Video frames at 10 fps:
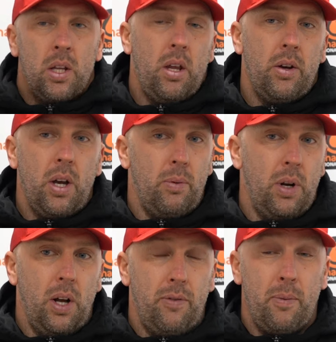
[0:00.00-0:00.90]
we
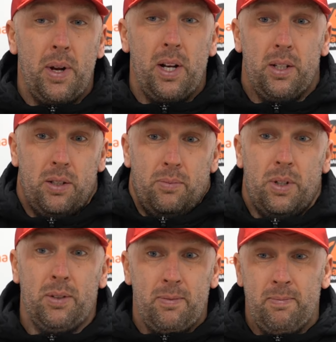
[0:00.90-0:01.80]
learned from it. Listen,
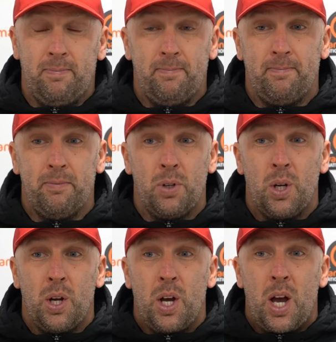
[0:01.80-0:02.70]
we're
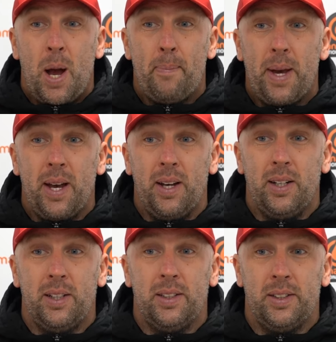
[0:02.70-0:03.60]
a bit
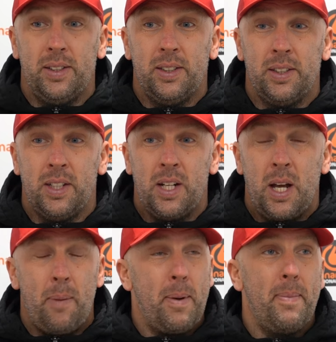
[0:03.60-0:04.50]

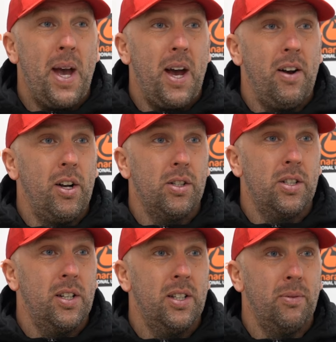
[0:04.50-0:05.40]
bare, it
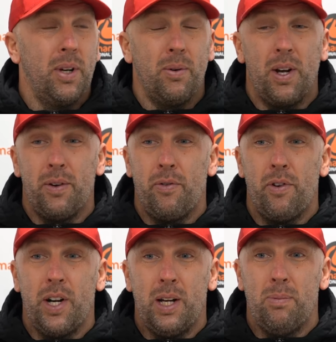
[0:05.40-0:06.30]
looked, didn't we? We had
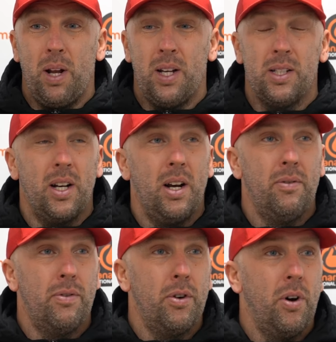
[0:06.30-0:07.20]
three players that have
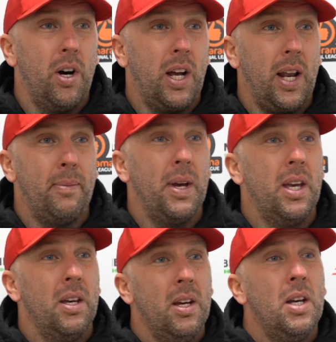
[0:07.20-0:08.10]
come through our
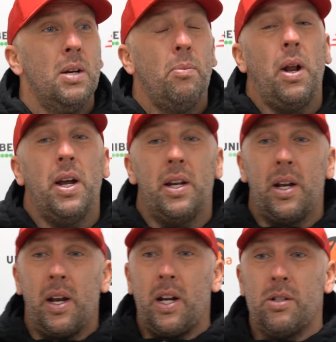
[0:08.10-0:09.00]
academy playing
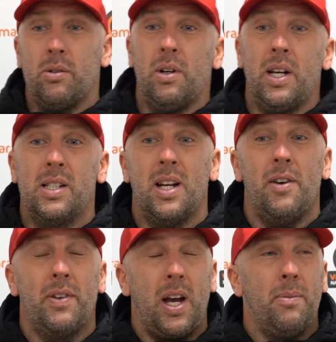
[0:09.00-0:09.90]
in a National League
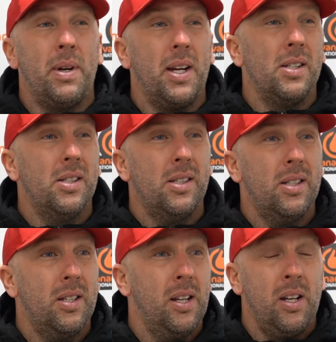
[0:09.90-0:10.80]
South game
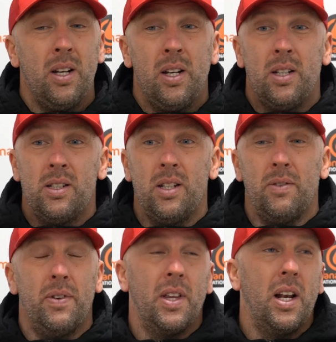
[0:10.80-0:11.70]
against
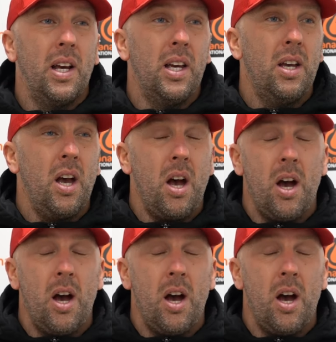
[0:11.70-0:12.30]
sixth in the league